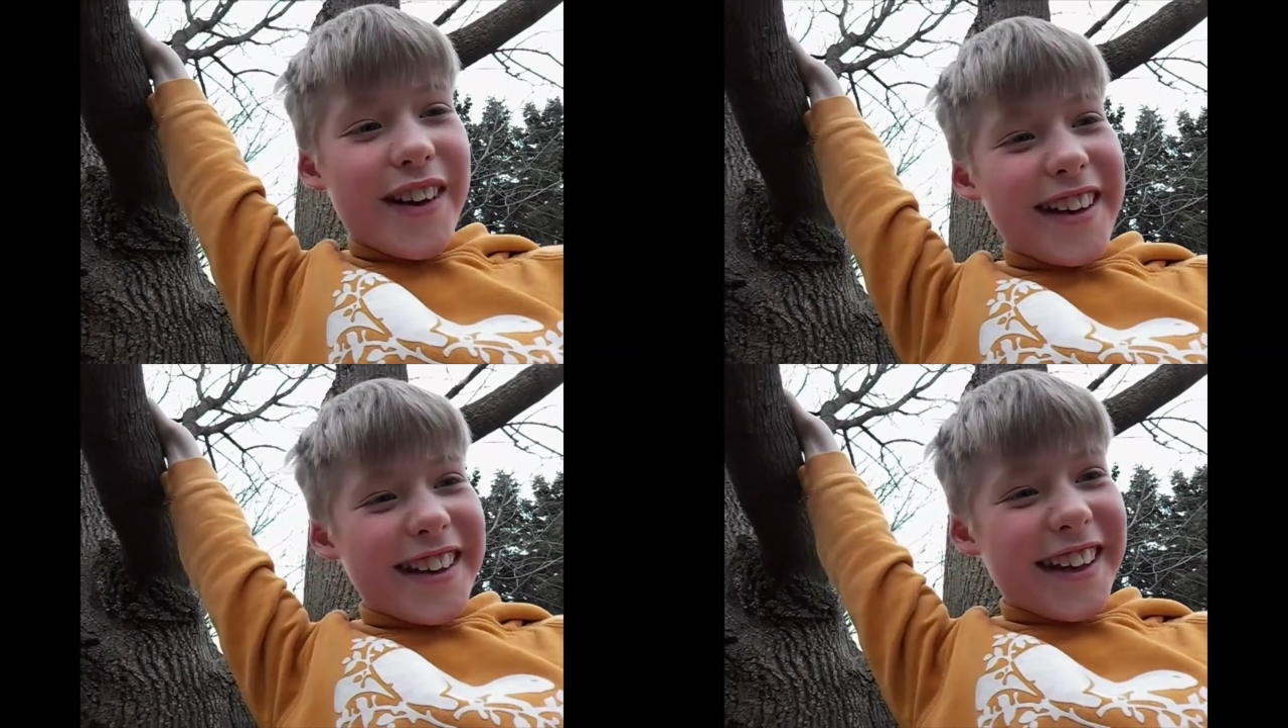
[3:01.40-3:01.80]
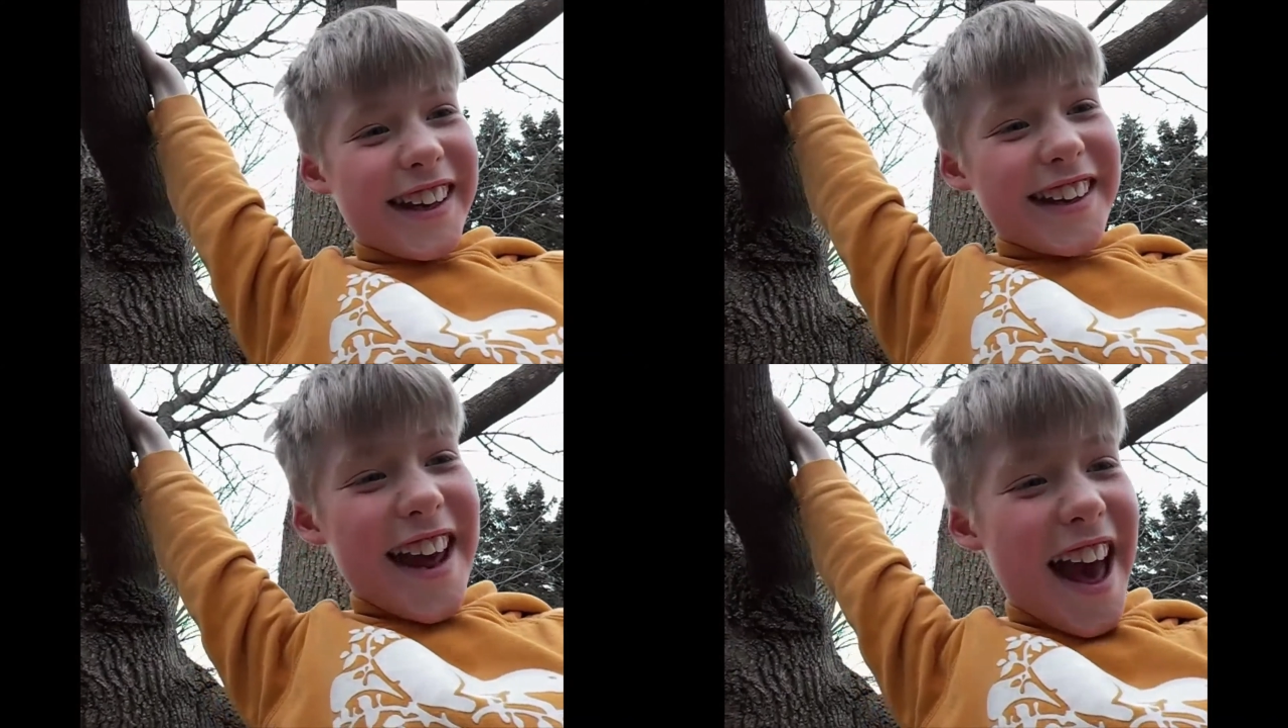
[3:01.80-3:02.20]
way to
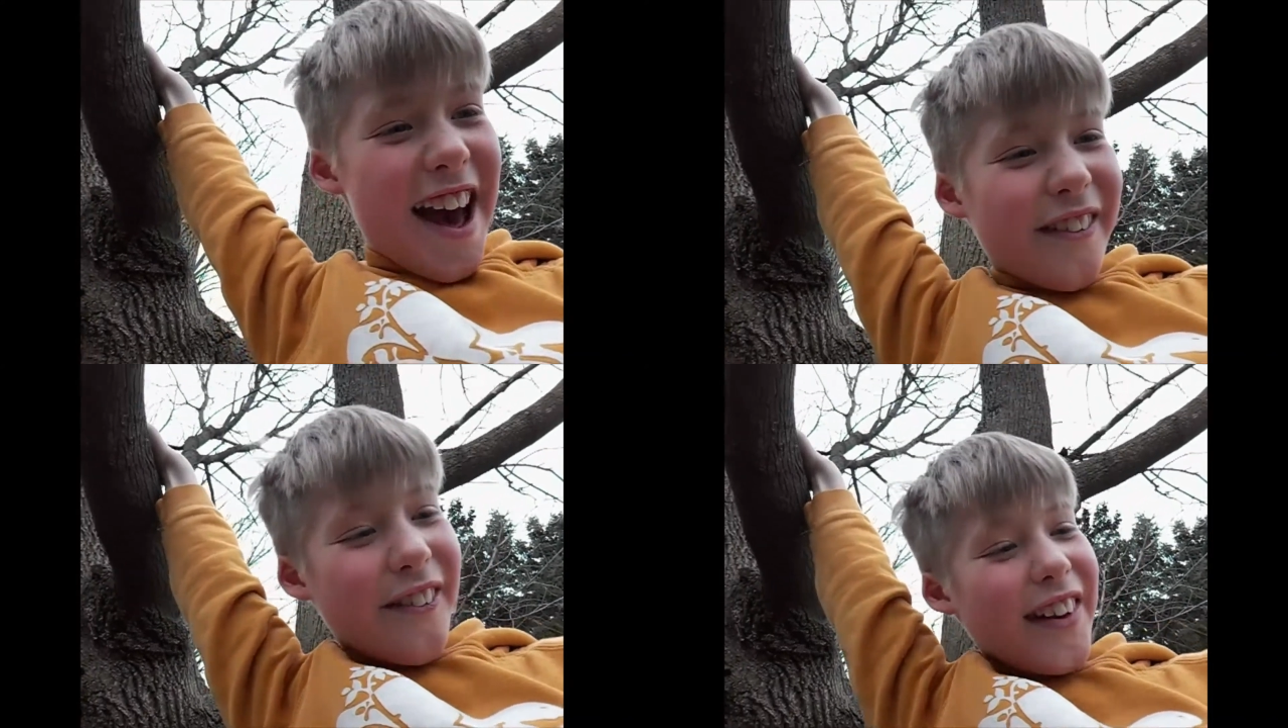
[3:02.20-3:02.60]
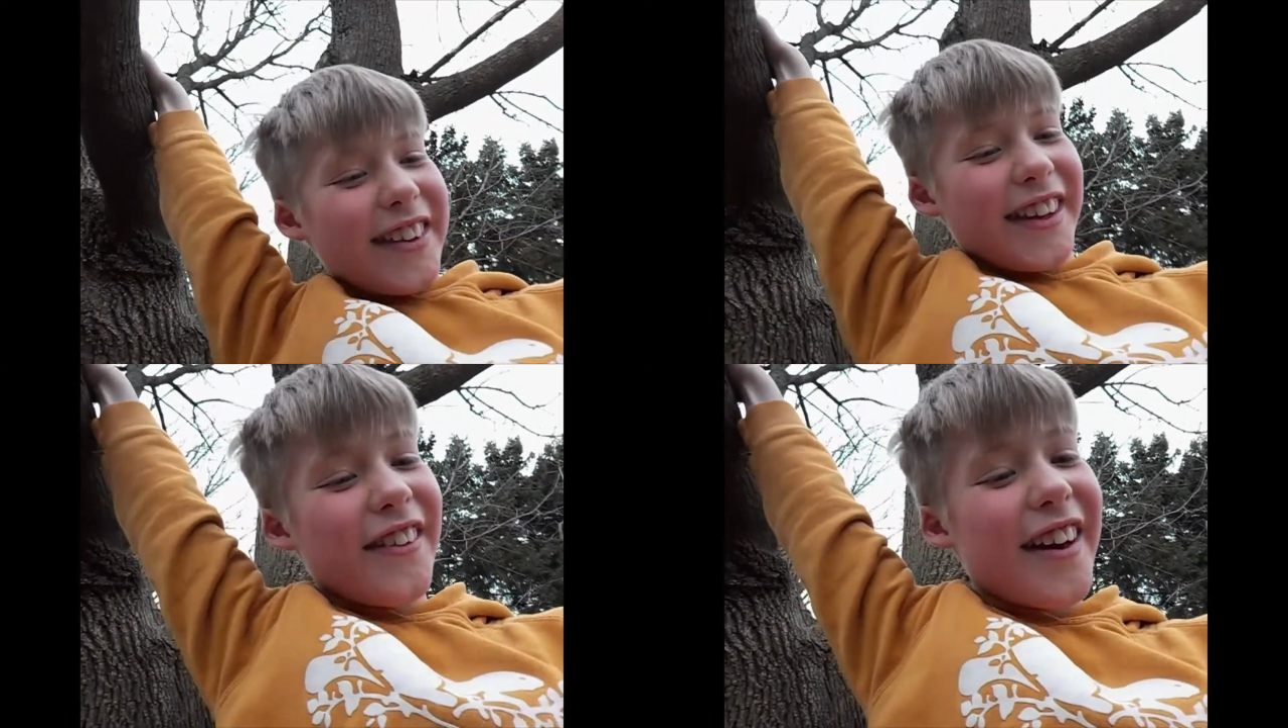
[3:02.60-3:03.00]
get down
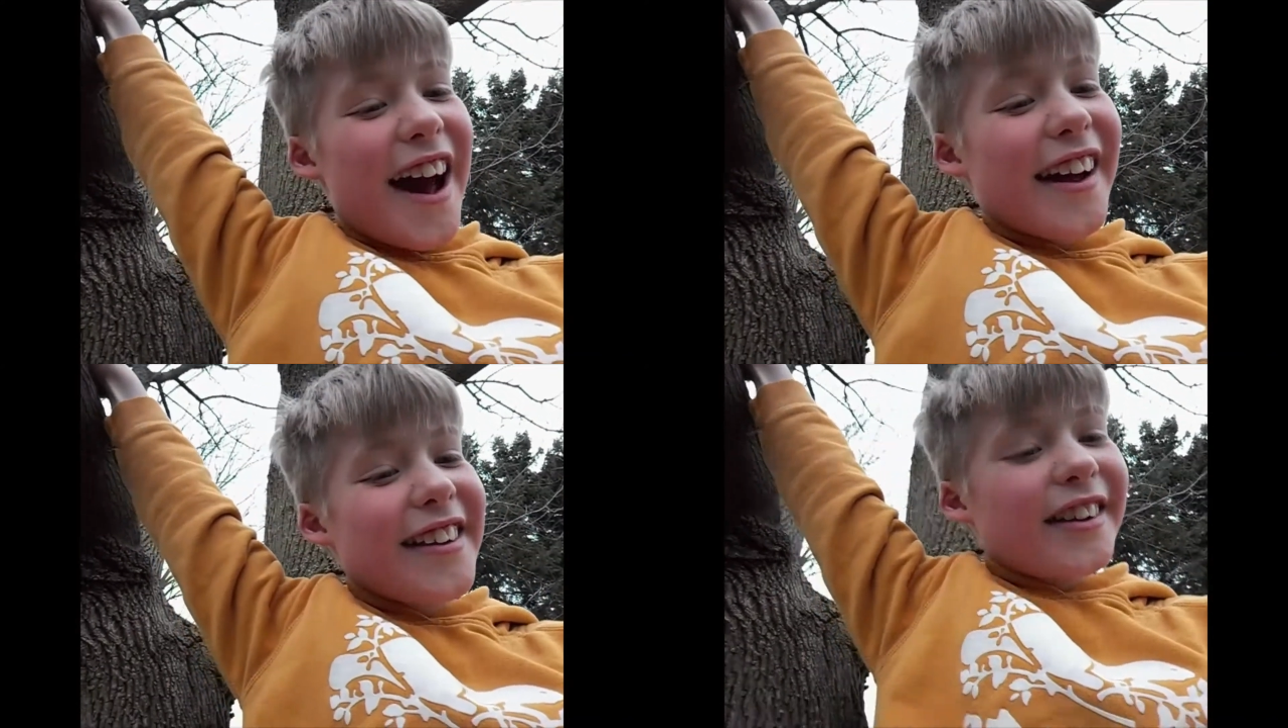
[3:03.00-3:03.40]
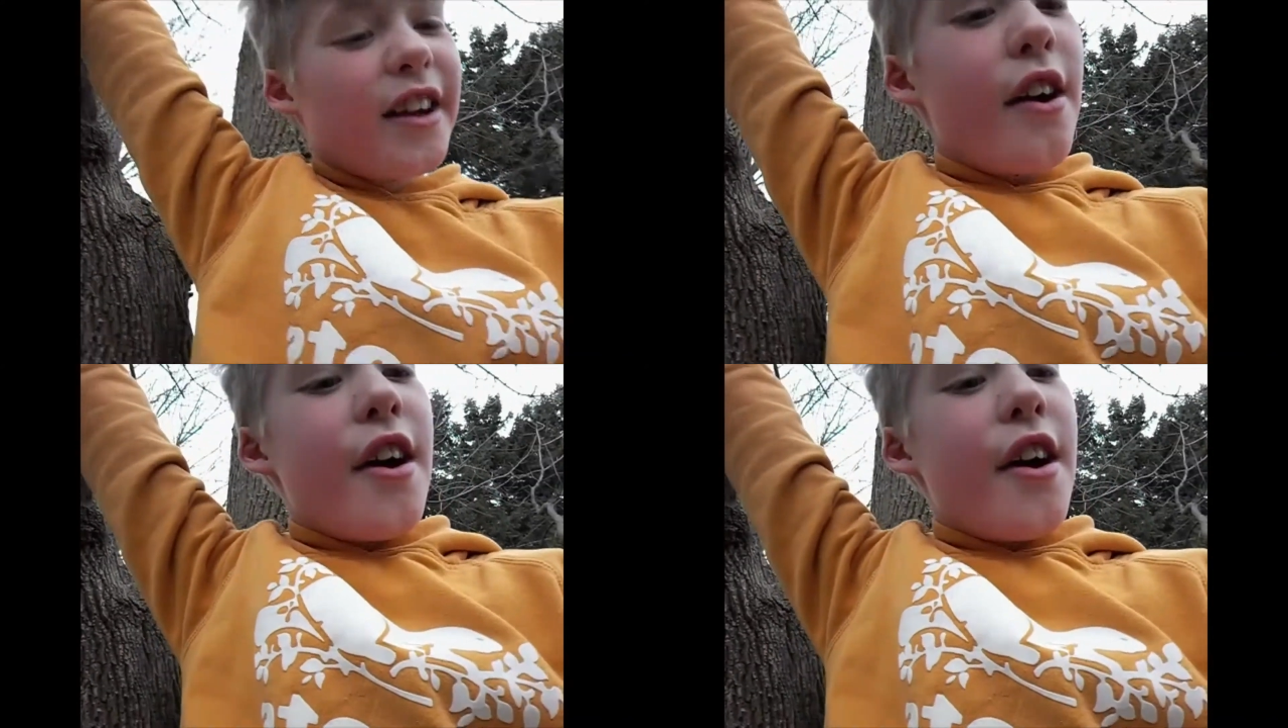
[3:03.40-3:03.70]
with you guys.